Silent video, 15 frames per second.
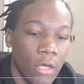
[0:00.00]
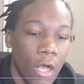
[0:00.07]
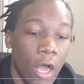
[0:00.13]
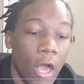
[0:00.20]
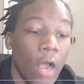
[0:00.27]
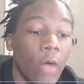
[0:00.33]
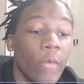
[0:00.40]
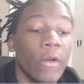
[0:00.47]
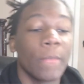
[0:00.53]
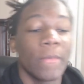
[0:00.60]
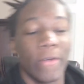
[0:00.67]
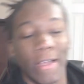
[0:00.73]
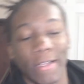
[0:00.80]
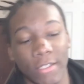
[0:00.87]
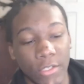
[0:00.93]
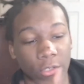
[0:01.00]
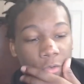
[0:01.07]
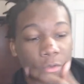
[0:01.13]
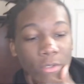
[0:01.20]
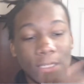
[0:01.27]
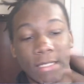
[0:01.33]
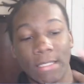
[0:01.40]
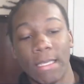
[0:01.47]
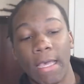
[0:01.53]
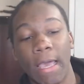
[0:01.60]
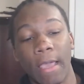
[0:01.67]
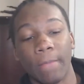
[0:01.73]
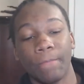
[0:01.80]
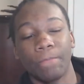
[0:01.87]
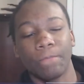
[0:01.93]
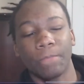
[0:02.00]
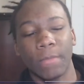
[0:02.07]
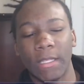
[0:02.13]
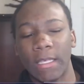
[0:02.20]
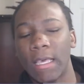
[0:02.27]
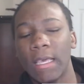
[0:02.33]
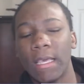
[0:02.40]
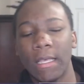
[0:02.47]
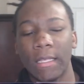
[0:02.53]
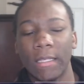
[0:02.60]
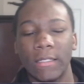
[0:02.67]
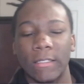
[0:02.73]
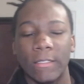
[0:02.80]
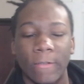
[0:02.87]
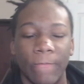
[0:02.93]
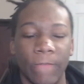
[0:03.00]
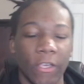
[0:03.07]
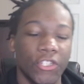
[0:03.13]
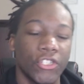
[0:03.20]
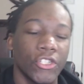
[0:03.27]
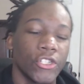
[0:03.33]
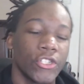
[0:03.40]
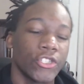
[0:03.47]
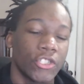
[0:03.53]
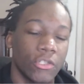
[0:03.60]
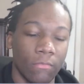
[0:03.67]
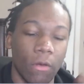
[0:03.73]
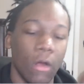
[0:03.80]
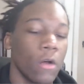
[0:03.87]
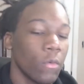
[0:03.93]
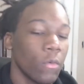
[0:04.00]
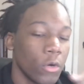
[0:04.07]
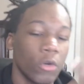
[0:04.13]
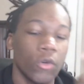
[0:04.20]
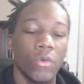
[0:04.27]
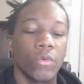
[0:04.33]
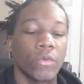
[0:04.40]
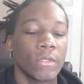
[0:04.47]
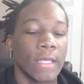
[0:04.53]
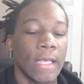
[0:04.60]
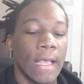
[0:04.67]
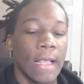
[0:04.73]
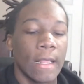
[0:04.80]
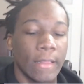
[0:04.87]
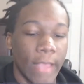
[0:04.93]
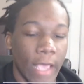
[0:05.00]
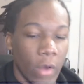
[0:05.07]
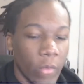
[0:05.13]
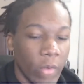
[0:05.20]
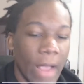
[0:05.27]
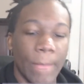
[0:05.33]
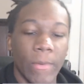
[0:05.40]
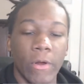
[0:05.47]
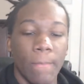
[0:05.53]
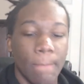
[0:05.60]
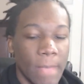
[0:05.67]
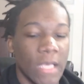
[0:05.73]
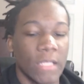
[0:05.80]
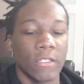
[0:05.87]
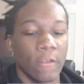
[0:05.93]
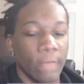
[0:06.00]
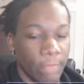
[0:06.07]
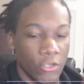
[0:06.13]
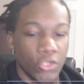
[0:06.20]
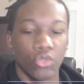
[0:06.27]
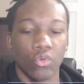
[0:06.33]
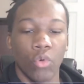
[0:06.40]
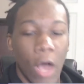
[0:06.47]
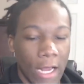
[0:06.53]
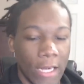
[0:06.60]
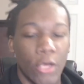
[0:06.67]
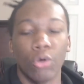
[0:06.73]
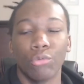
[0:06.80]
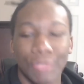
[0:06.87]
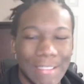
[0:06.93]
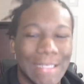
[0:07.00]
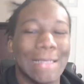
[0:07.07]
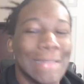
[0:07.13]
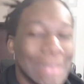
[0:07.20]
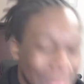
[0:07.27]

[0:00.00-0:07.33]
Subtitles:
Alright, we're gonna be reacting to Dizzyeight. Kings feature Jamar Rose, that rapper makes official audio. See,